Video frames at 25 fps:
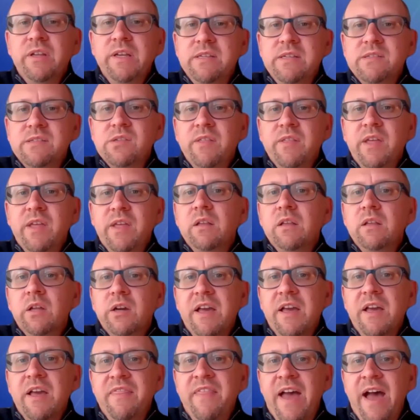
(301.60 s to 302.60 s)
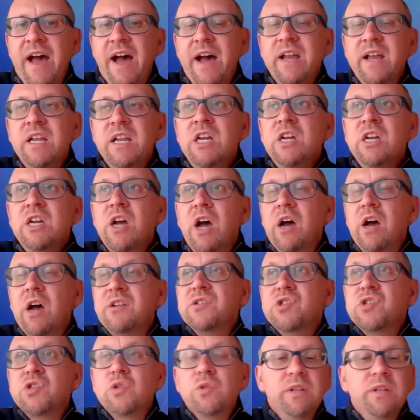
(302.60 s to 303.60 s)
so they can look at that uh,
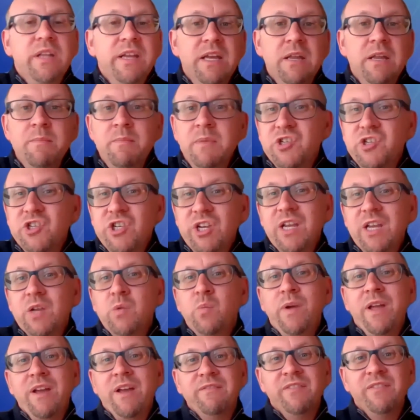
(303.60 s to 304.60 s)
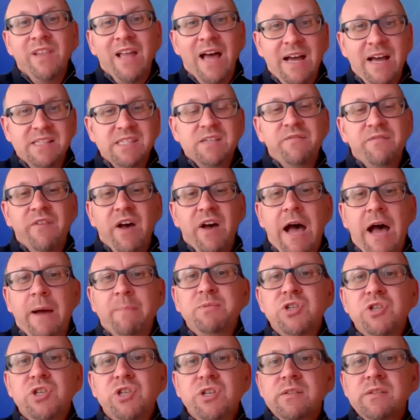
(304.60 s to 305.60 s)
certainly in michigan we have lots of
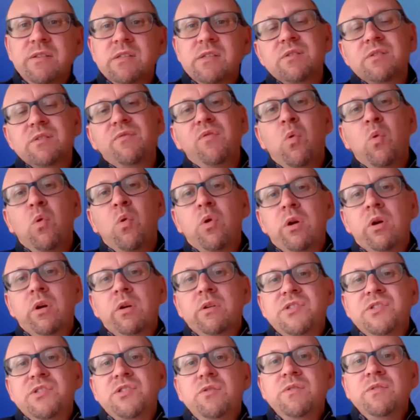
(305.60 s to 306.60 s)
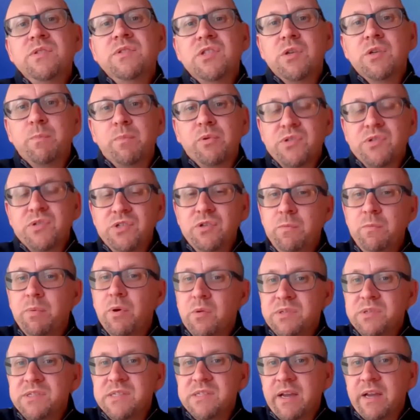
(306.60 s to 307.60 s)
options for students to pursue
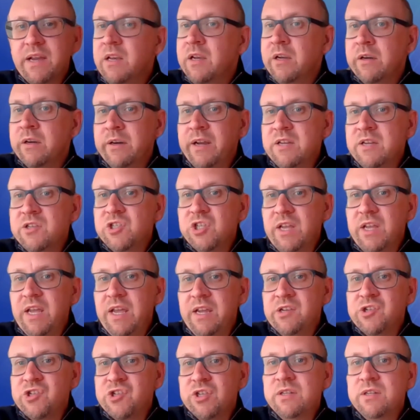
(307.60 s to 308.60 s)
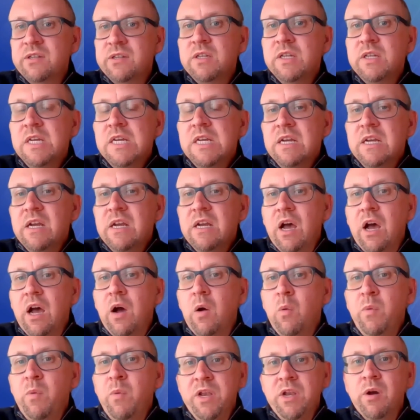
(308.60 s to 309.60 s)
post-secondary education uh,
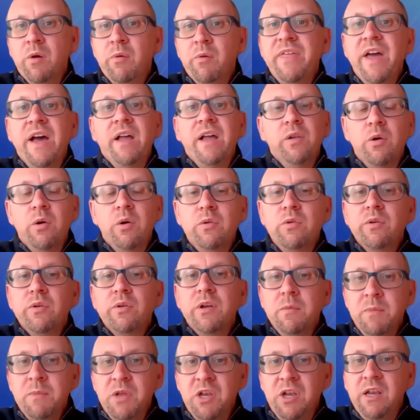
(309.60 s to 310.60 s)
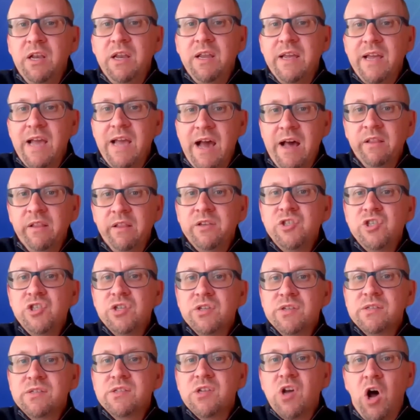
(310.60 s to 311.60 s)
we know that local community
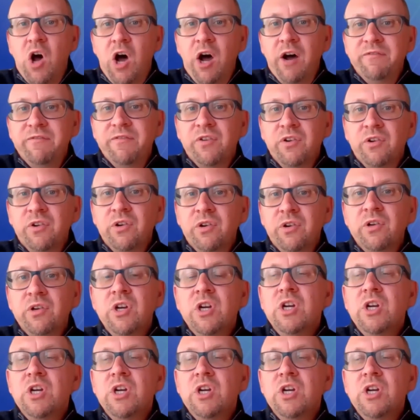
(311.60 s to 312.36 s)
colleges offer